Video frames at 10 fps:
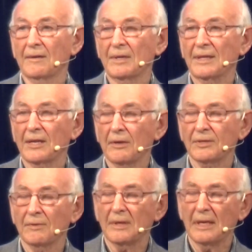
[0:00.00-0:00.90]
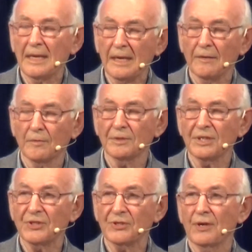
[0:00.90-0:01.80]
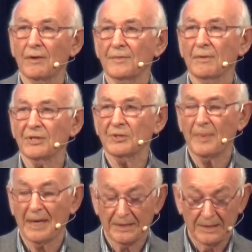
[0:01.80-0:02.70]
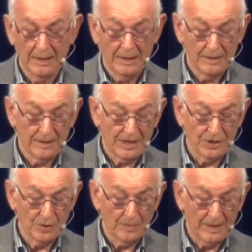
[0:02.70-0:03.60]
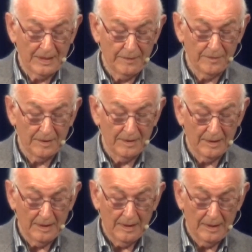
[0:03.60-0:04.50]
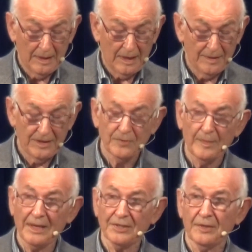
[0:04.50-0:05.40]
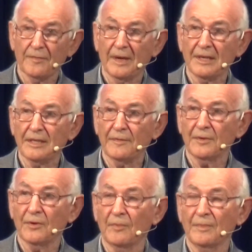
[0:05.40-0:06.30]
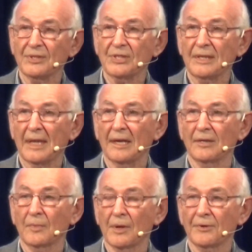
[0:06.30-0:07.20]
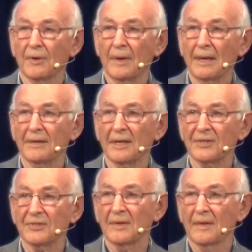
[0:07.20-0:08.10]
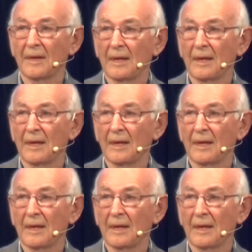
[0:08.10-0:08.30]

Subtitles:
they don't live or deserve the respect that they should be given. And this makes it very difficult. We see that in the world around us.